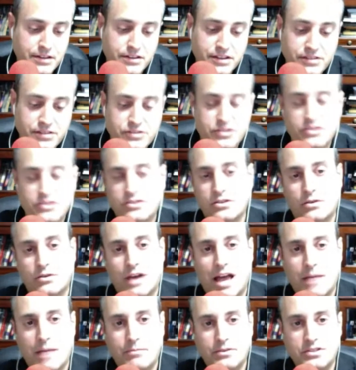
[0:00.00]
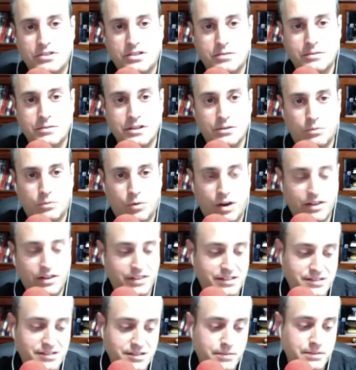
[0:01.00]
This just so happens to be the one
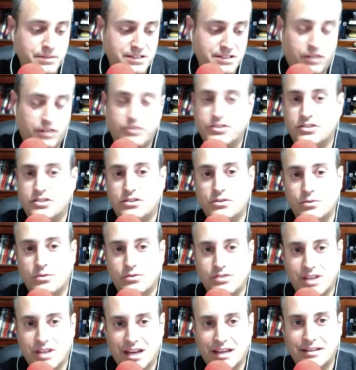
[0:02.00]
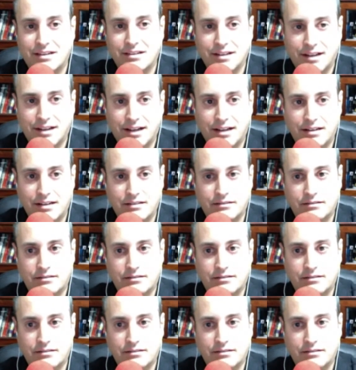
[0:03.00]
that some adults use that hate God.